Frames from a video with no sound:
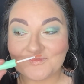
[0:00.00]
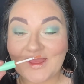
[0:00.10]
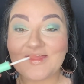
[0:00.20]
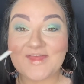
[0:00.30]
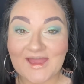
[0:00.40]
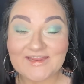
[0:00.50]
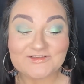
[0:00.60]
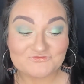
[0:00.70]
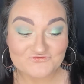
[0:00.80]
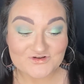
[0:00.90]
That
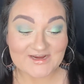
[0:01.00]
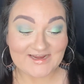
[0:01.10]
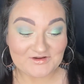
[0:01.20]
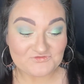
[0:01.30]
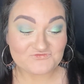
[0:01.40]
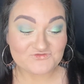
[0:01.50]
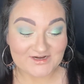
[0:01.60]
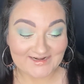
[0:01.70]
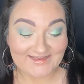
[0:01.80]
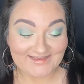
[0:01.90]
is really,
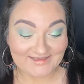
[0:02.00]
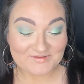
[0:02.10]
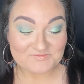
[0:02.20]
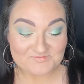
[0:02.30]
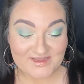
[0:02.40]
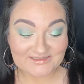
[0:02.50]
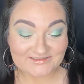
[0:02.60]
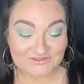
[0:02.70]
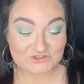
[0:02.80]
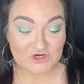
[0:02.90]
really mint
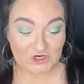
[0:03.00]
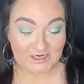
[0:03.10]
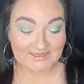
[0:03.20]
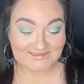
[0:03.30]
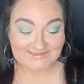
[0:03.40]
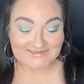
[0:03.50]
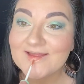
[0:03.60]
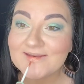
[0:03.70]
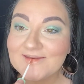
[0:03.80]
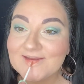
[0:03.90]
chocolate.
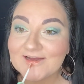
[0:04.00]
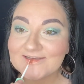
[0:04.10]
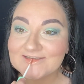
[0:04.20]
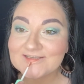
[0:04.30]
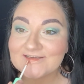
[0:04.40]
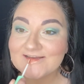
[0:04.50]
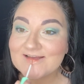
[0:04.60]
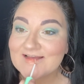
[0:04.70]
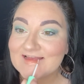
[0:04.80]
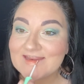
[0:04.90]
Nice,
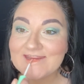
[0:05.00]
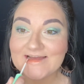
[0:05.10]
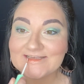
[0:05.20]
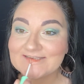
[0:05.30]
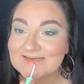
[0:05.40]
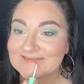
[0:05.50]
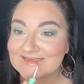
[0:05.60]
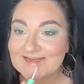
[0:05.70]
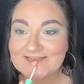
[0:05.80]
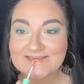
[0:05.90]
nice, nice,
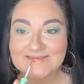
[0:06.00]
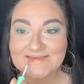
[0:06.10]
nice.